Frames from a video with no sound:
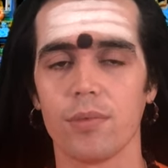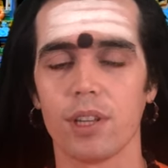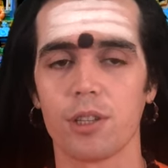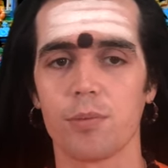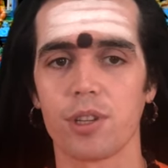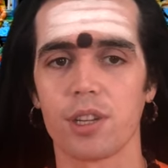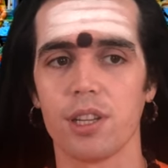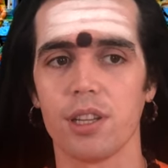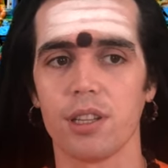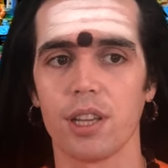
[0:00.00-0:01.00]

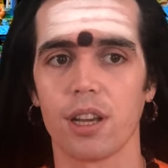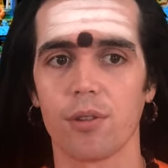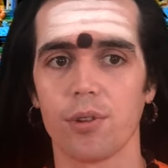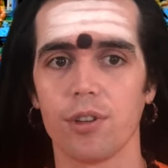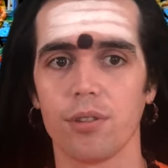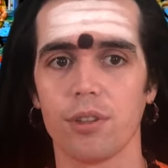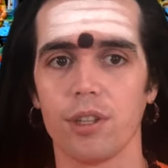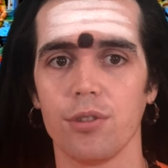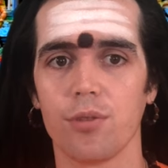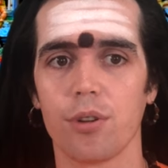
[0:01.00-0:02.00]
especially, yeah, when
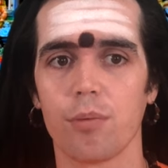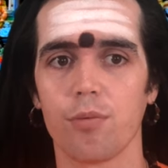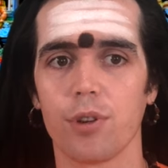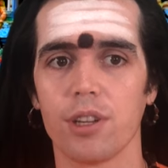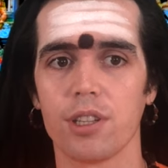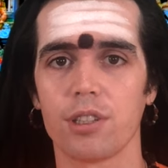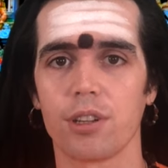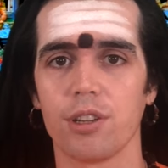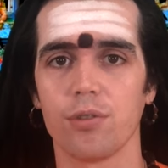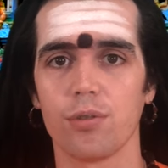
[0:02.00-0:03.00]
in Europe, when they
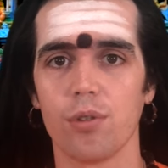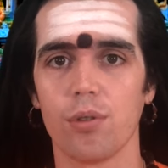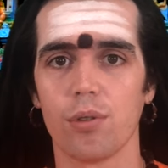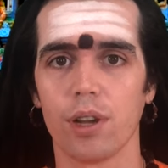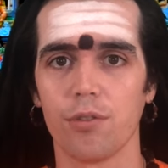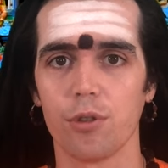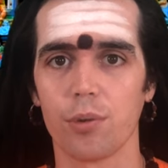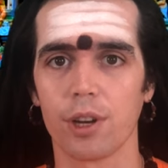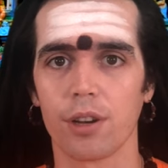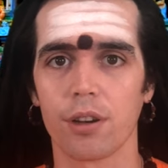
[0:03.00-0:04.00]
started to go
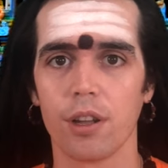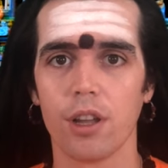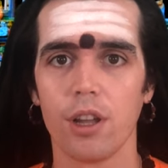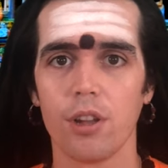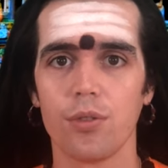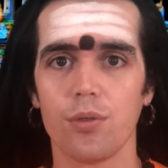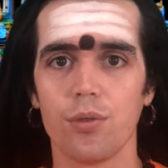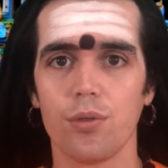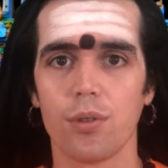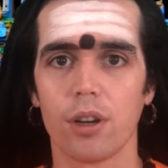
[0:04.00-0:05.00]
everywhere
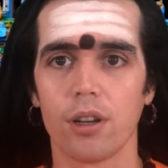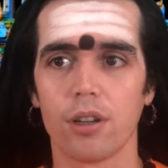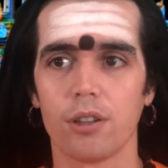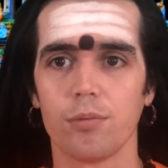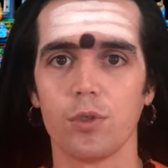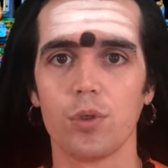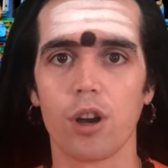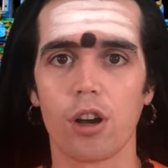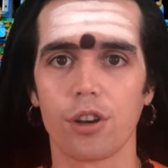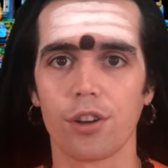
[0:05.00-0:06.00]
to
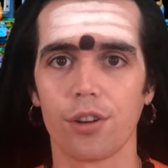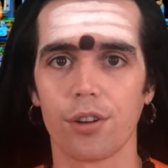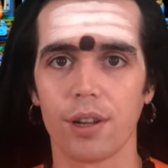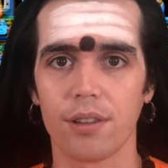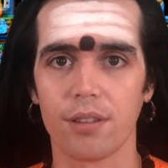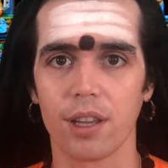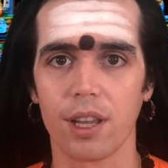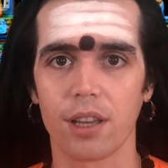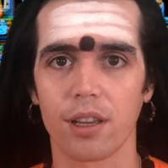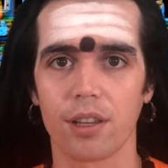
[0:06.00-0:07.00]
conquer and
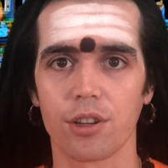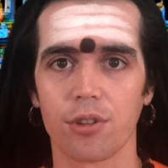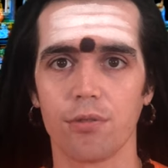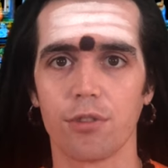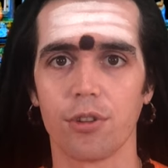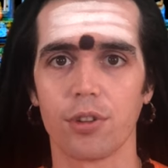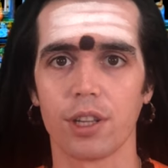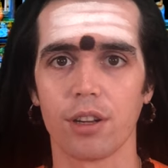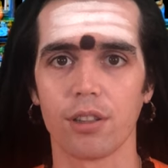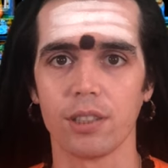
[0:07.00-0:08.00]
take and convert
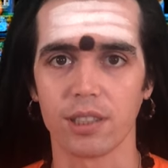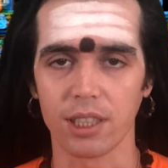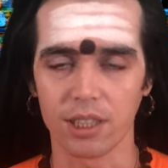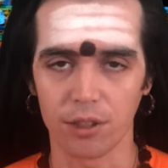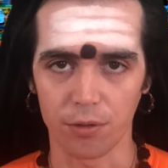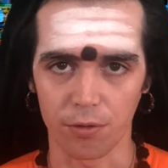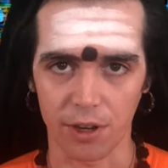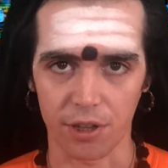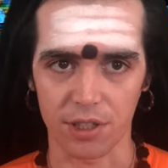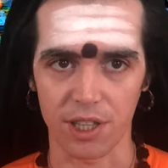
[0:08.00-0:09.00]
and all these things into
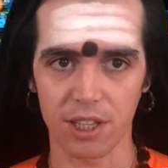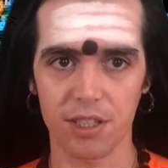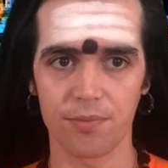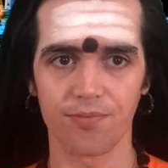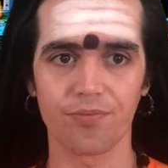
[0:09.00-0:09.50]
various things,